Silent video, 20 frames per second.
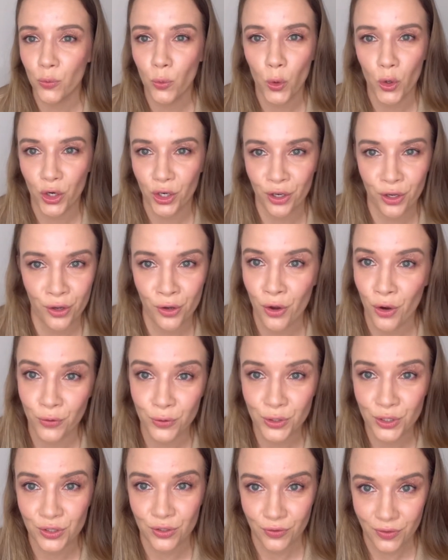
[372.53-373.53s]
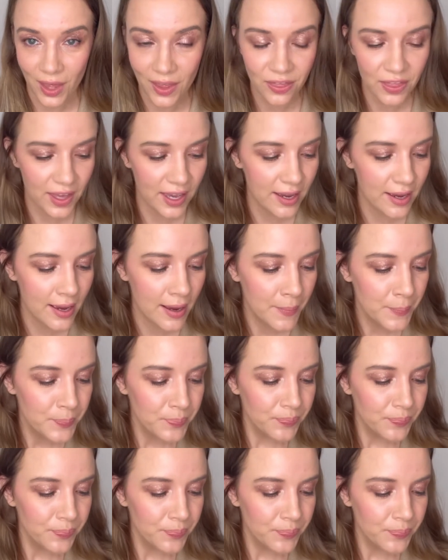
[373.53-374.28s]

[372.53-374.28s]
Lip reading: work goes to nothing.